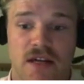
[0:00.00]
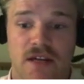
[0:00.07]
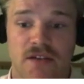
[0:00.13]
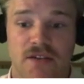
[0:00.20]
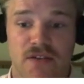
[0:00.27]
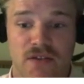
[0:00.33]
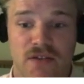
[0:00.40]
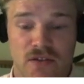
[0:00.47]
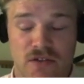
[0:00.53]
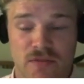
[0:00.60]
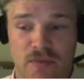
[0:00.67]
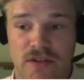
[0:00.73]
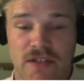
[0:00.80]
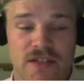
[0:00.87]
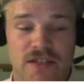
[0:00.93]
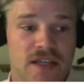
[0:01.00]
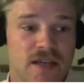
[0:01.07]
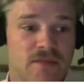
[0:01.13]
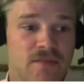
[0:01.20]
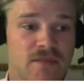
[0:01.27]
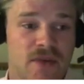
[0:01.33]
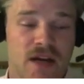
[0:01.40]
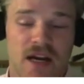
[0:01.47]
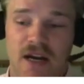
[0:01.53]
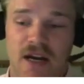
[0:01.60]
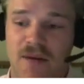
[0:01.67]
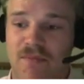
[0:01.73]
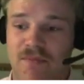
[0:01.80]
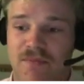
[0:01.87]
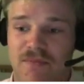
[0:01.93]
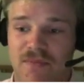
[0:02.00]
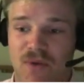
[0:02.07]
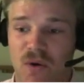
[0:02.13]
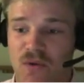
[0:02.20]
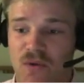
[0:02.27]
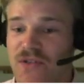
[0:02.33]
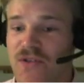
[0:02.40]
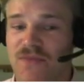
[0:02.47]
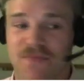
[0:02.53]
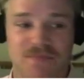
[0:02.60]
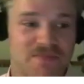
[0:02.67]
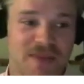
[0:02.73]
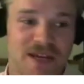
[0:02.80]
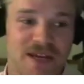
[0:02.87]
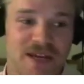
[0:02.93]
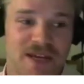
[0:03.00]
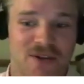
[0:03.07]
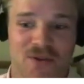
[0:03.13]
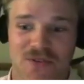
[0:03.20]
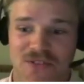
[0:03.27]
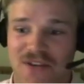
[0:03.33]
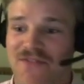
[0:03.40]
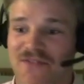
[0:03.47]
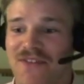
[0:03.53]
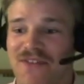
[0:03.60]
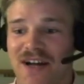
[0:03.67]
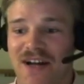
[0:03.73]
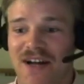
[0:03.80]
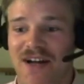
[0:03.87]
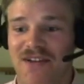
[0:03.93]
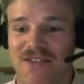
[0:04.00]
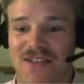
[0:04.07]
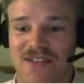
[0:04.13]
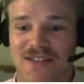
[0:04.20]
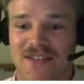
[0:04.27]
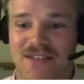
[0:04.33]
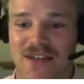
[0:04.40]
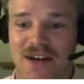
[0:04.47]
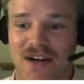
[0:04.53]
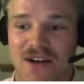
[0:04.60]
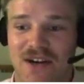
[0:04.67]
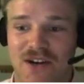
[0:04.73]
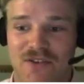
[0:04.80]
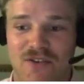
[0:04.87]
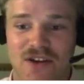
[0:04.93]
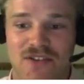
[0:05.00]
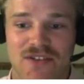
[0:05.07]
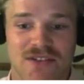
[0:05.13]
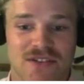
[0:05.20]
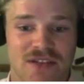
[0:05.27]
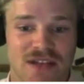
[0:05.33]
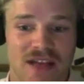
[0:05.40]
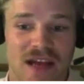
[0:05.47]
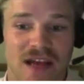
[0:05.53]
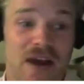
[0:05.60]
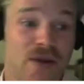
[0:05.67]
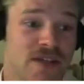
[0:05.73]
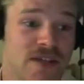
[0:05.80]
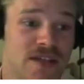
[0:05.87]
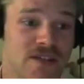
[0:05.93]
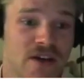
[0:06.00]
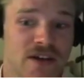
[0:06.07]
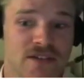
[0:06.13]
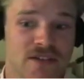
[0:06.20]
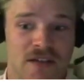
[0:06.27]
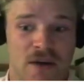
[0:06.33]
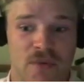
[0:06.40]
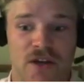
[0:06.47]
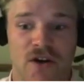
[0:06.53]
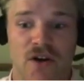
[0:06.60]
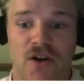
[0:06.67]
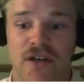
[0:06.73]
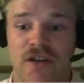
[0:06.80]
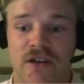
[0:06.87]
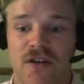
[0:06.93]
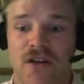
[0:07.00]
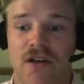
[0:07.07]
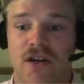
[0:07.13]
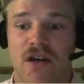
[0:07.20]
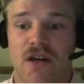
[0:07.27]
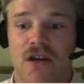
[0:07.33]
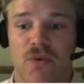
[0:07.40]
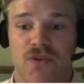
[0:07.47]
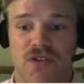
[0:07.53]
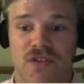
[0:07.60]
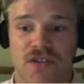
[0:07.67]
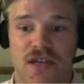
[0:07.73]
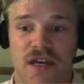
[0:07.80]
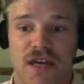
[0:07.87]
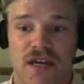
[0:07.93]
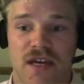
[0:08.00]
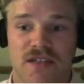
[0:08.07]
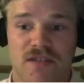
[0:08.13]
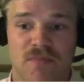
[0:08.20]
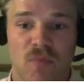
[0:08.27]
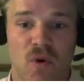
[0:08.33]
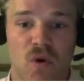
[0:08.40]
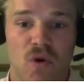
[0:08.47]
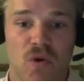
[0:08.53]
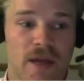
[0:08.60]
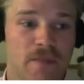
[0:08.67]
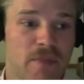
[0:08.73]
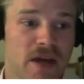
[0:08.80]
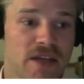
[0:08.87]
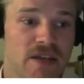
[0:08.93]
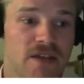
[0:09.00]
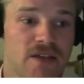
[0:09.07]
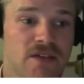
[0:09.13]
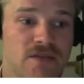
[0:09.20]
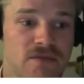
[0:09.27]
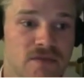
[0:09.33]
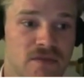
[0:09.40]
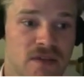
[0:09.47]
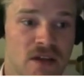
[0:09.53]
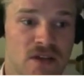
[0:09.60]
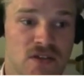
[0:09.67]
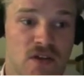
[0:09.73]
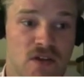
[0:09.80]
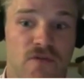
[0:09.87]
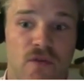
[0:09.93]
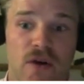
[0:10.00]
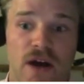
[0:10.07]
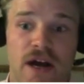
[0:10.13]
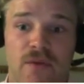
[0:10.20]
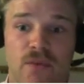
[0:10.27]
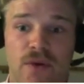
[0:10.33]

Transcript: and usability team also make really cool stuff. So this is our Crux IoT device that we coin, which is a small embedded software